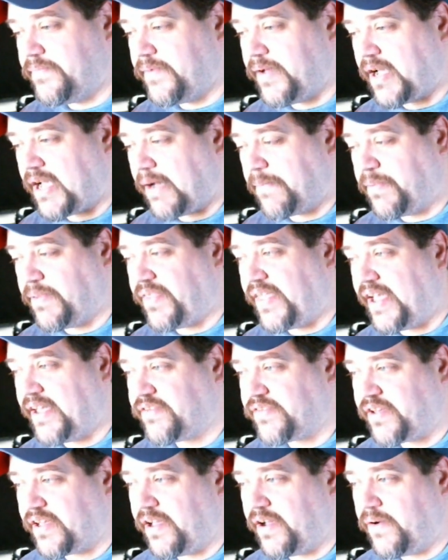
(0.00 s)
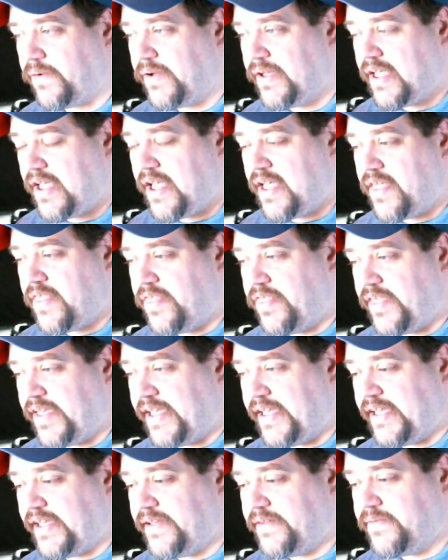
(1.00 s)
a couple days ago,
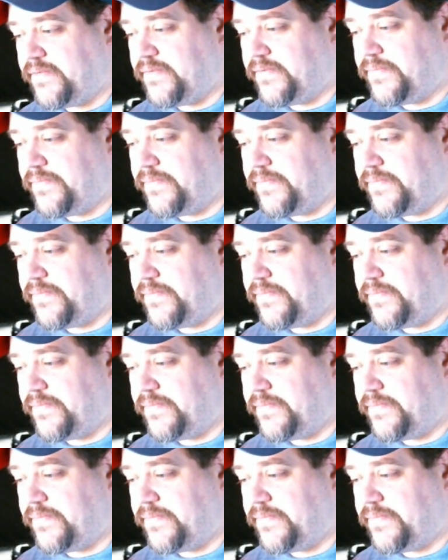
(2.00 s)
the